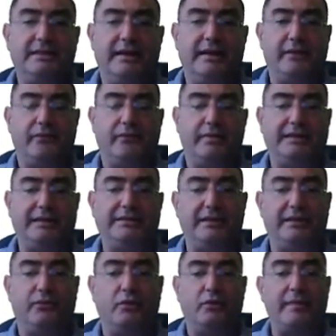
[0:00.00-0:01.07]

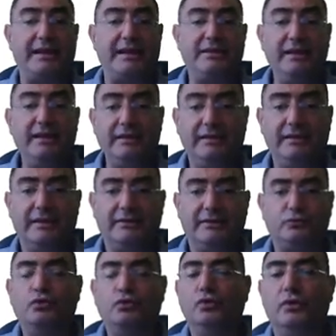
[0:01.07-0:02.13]
information
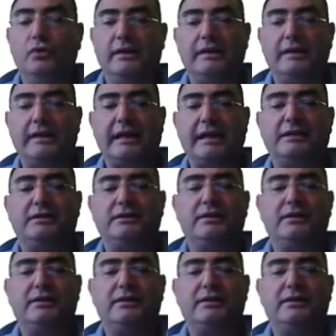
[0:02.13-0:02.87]
to get